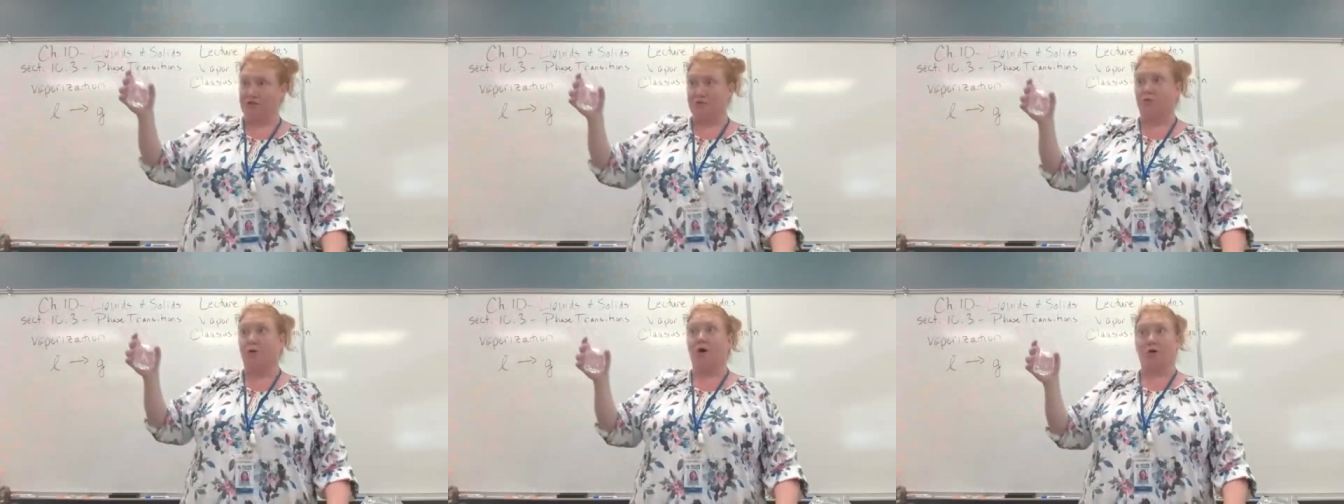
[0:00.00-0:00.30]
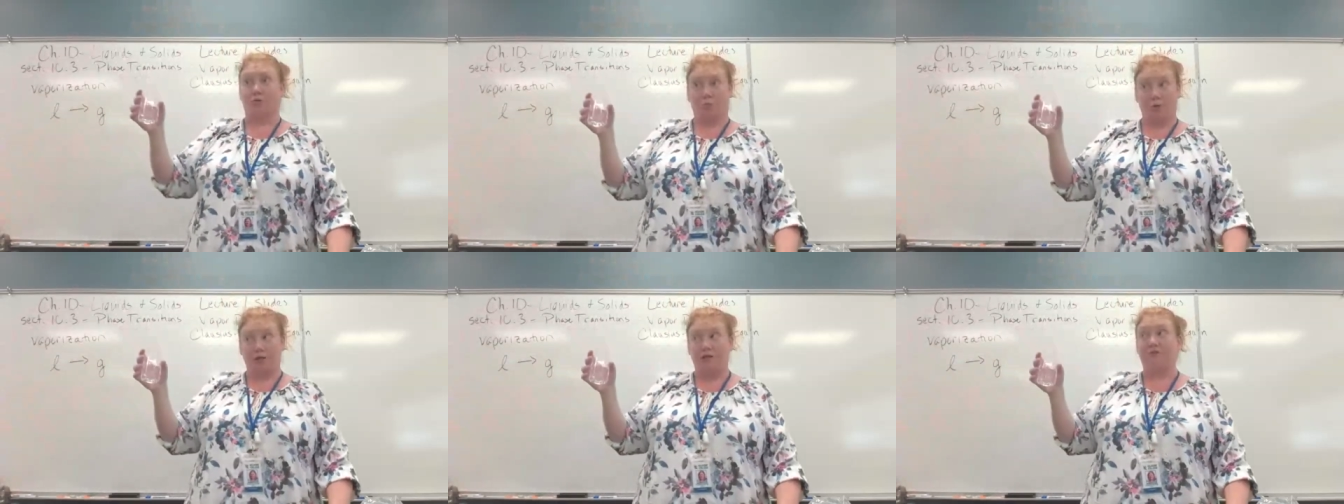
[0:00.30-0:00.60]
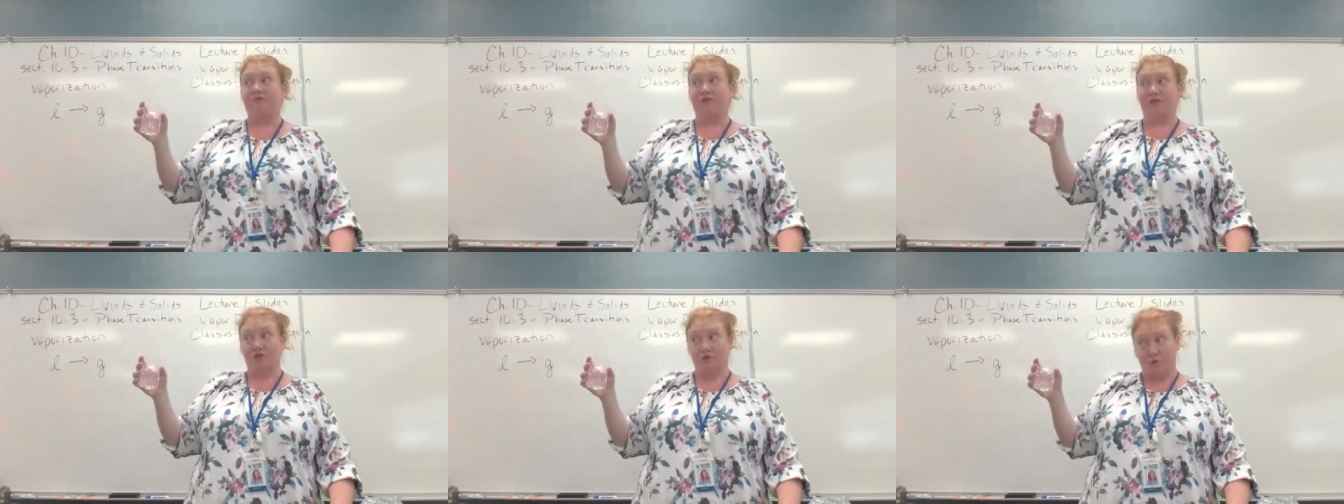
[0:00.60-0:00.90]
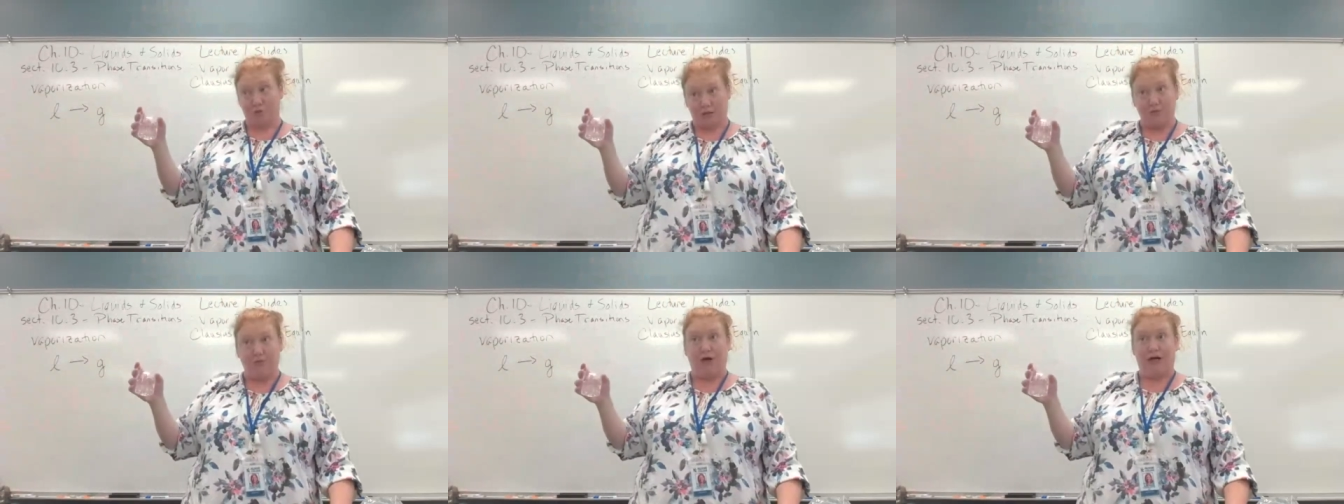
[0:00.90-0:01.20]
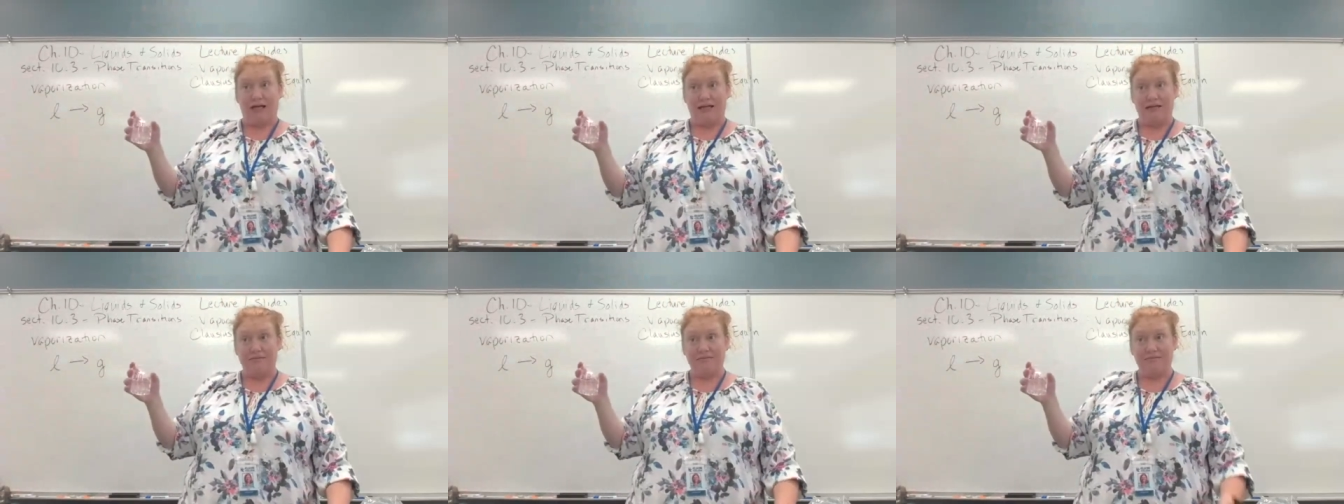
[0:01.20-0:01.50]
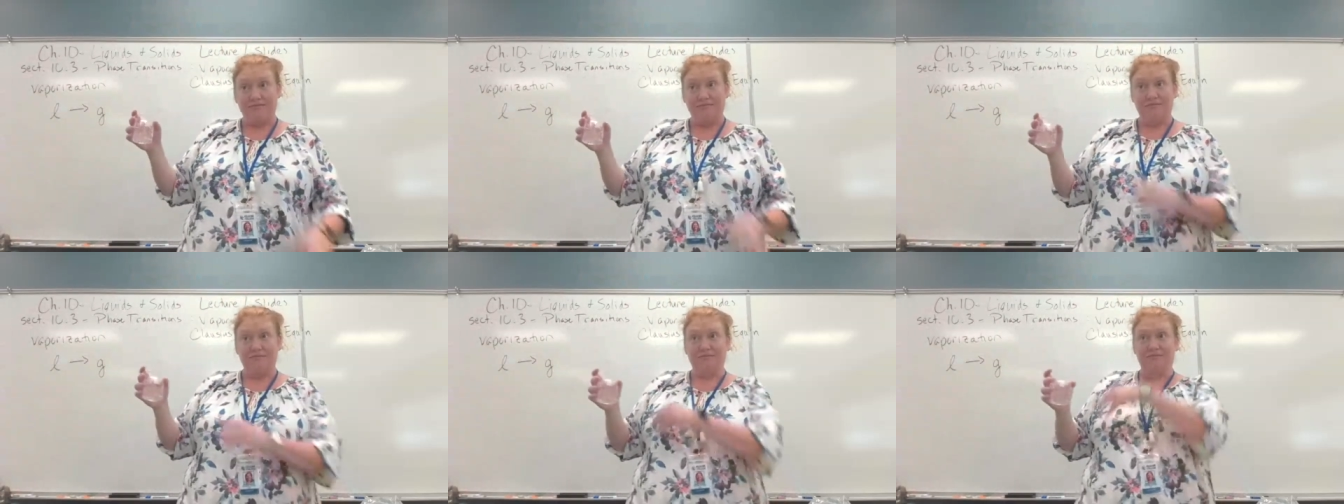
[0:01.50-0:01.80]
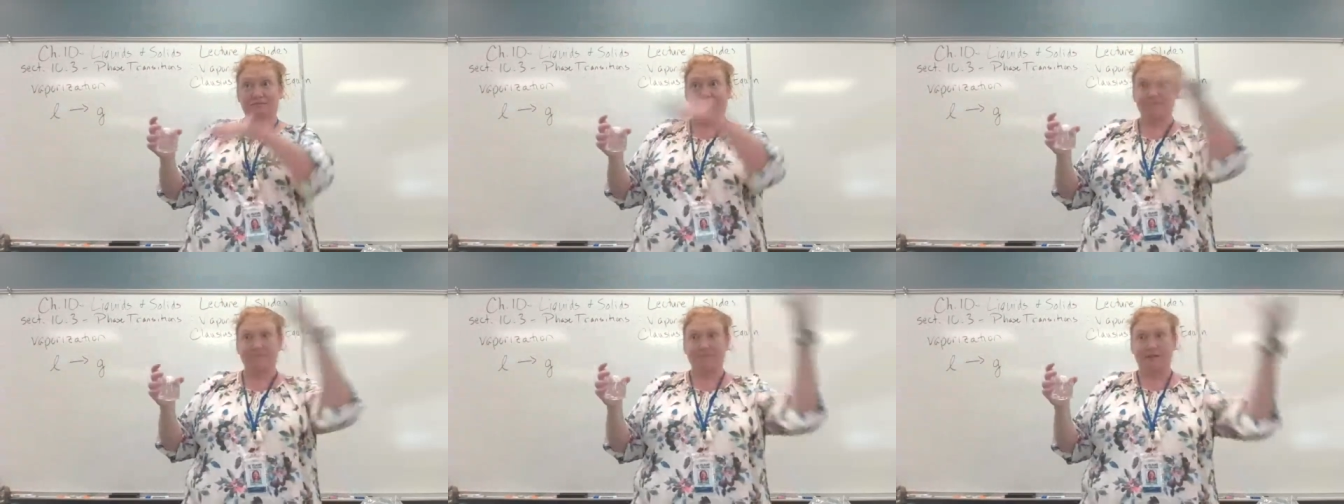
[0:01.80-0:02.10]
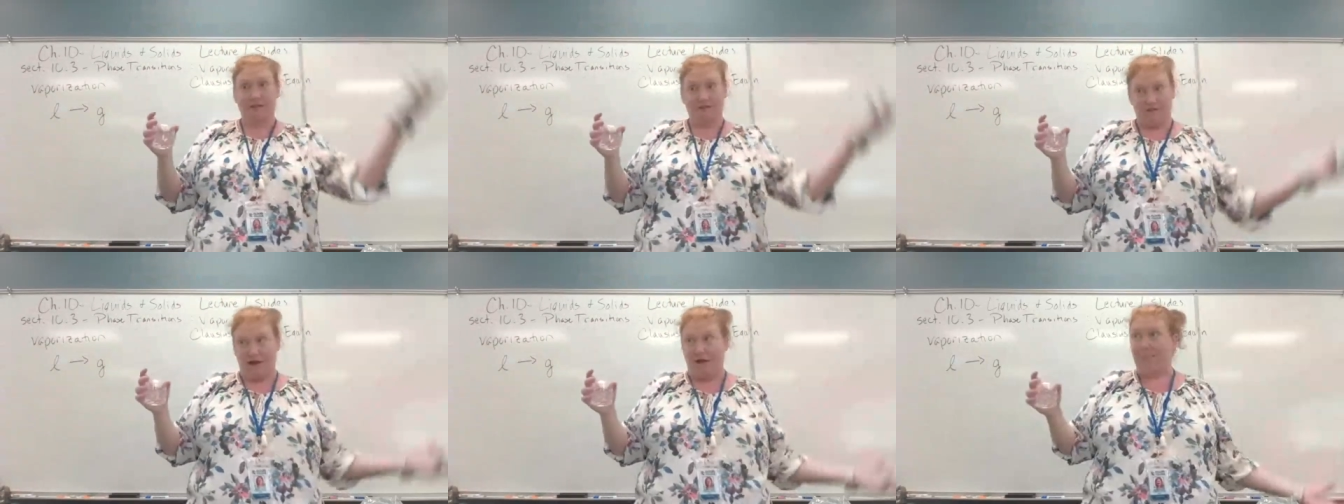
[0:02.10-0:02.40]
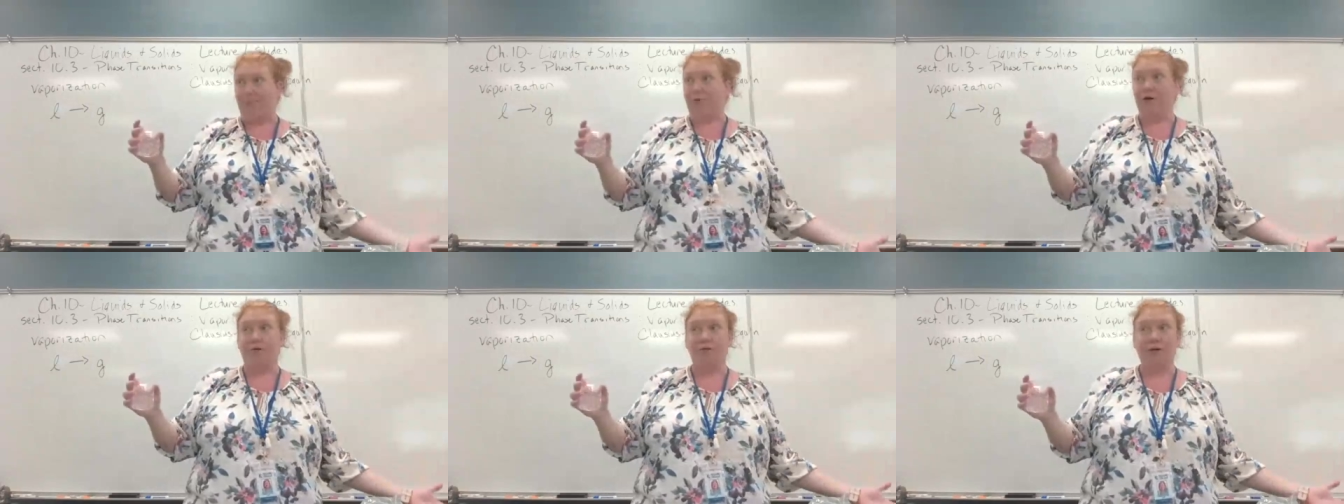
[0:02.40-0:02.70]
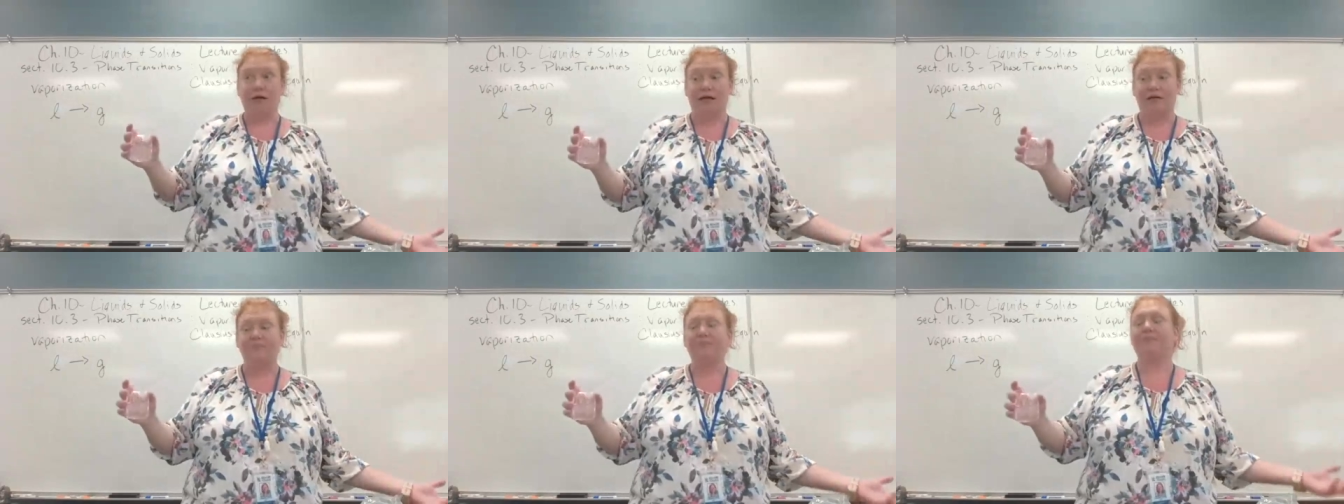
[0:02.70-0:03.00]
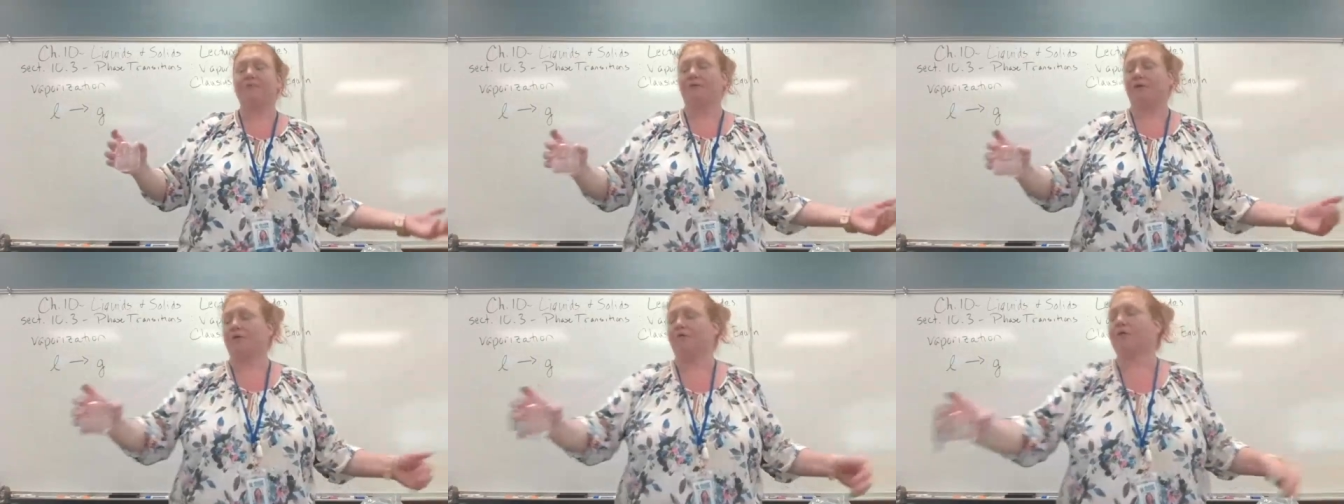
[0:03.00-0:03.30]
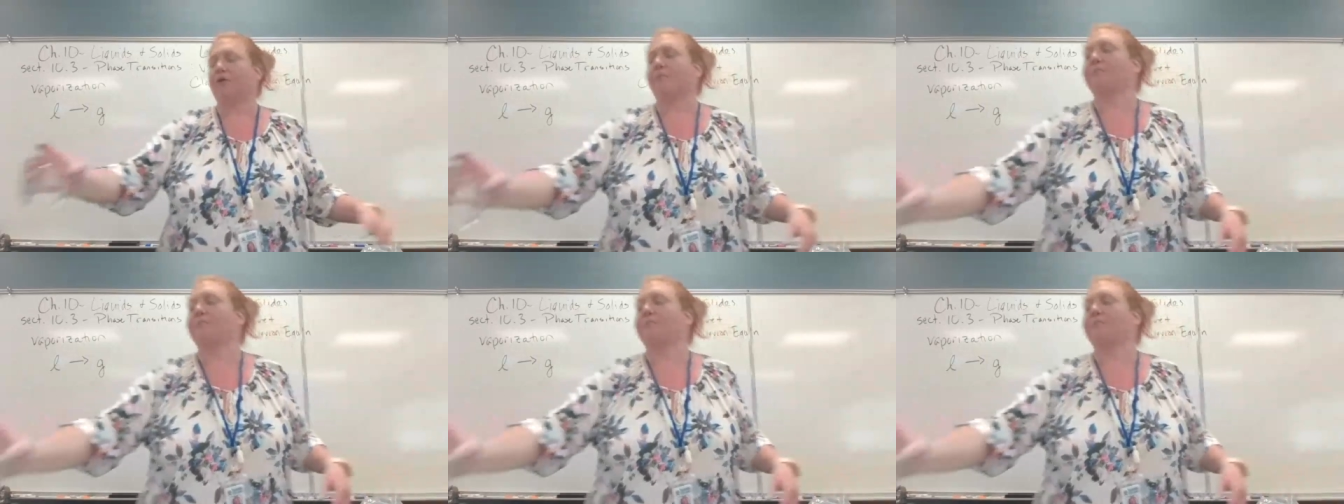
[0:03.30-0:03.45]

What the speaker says: all of this water will eventually what? Evaporate away.